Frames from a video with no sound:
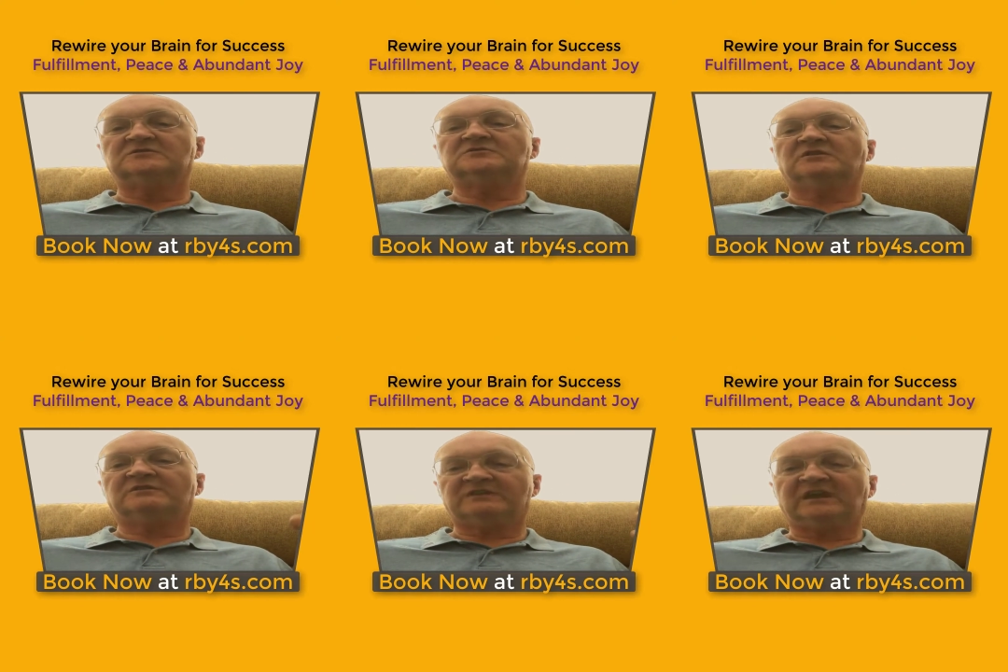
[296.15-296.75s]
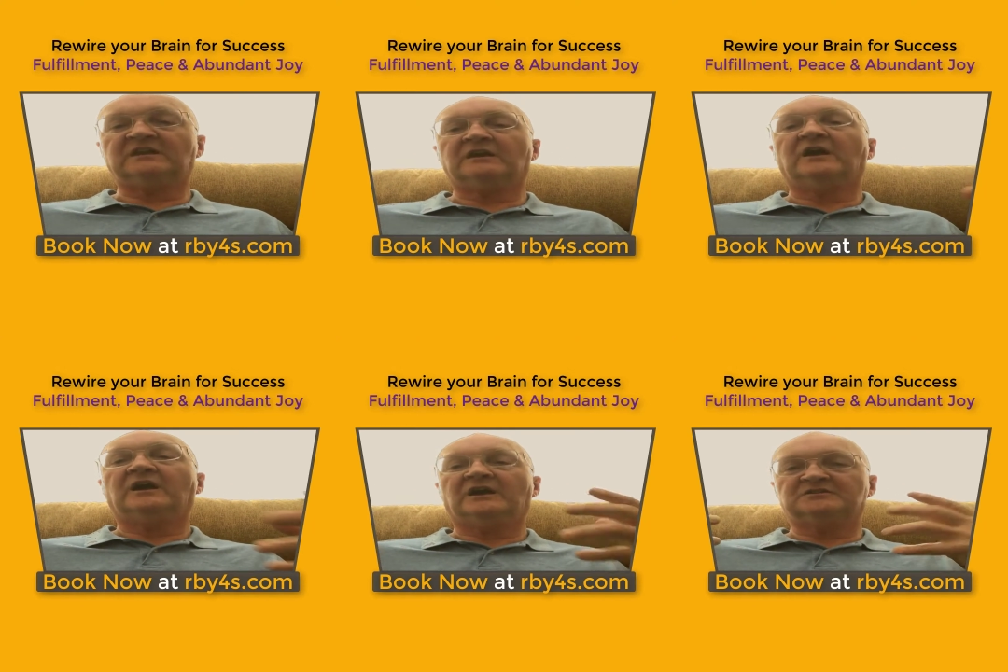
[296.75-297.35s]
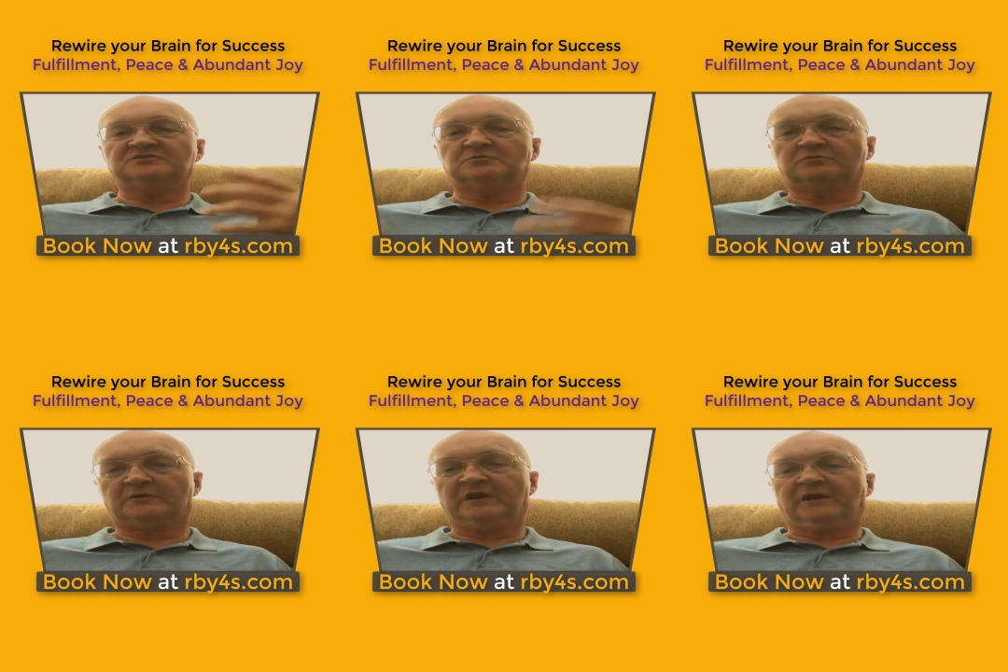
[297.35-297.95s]
to think and to
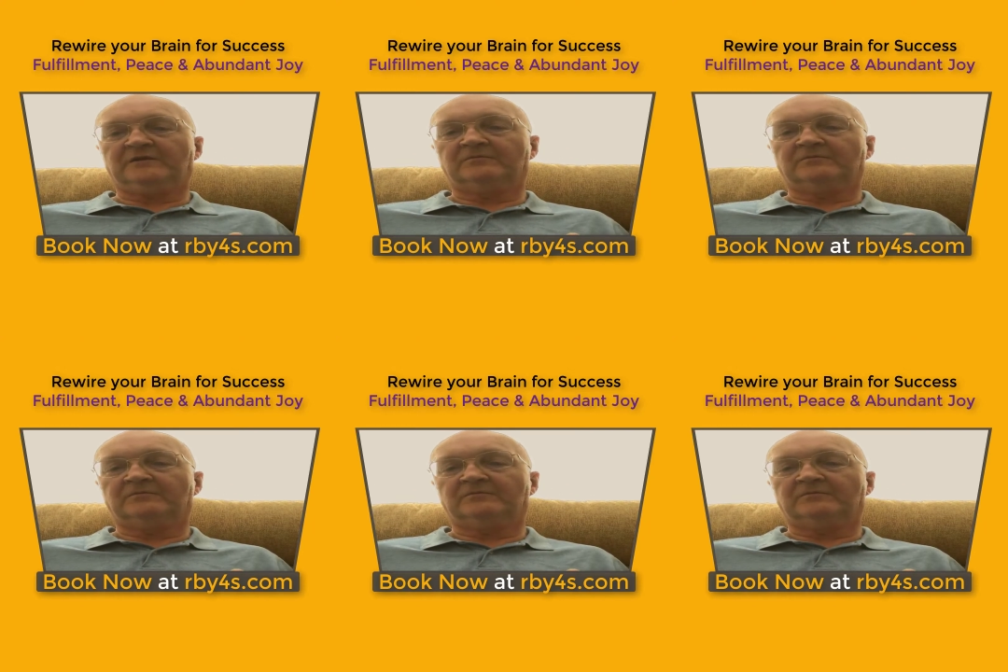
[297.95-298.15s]
pray.